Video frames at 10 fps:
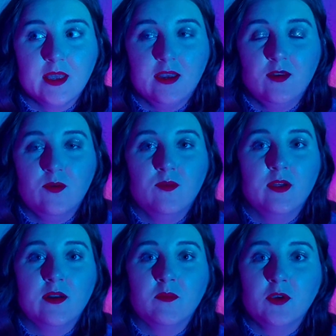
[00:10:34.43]
I know
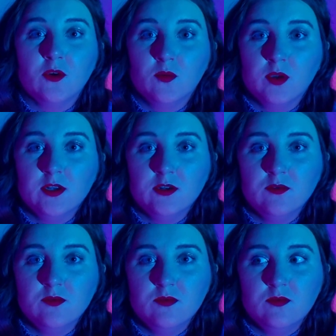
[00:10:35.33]
that I'm going
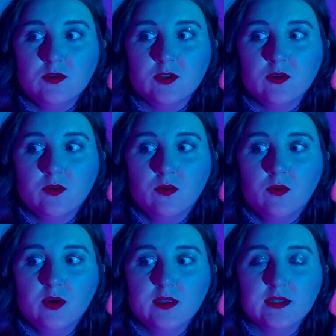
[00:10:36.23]
to.
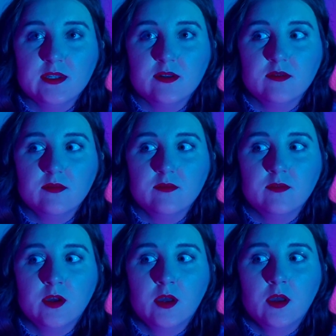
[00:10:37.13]
So instead
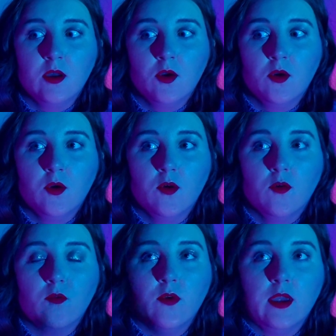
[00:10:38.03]
of
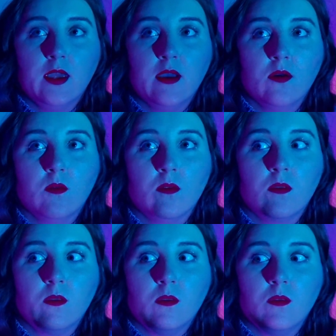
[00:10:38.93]
freaking out
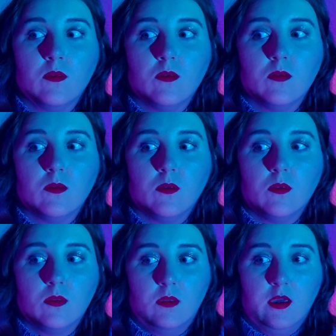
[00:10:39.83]

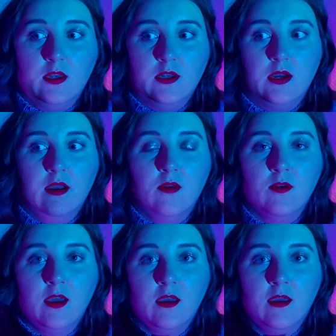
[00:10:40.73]
the entire
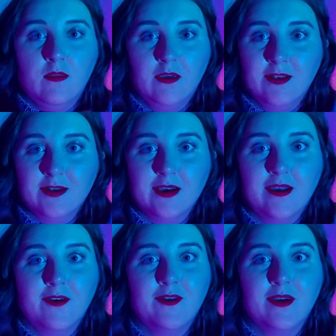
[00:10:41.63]
day, the
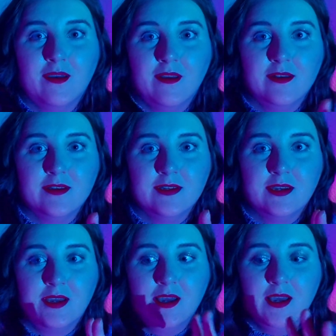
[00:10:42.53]
entire night,
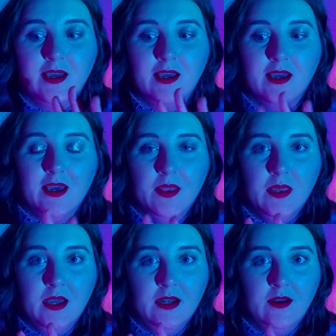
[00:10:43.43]
and
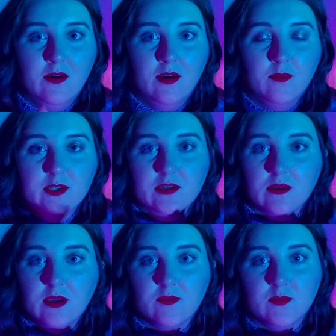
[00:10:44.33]
then up until
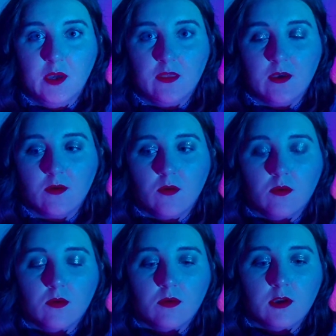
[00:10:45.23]
I have to make that
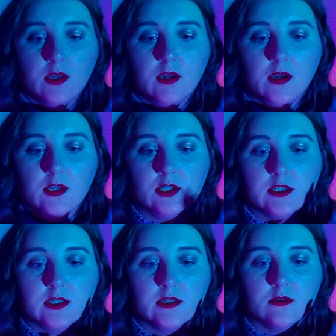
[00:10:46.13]
call, I
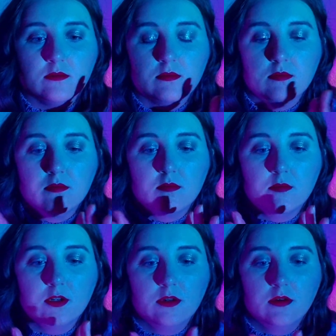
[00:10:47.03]
just
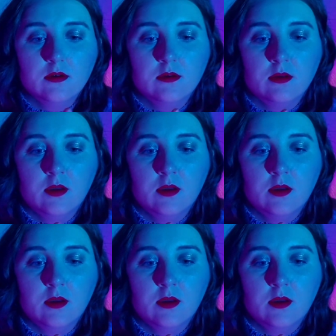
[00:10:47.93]
want to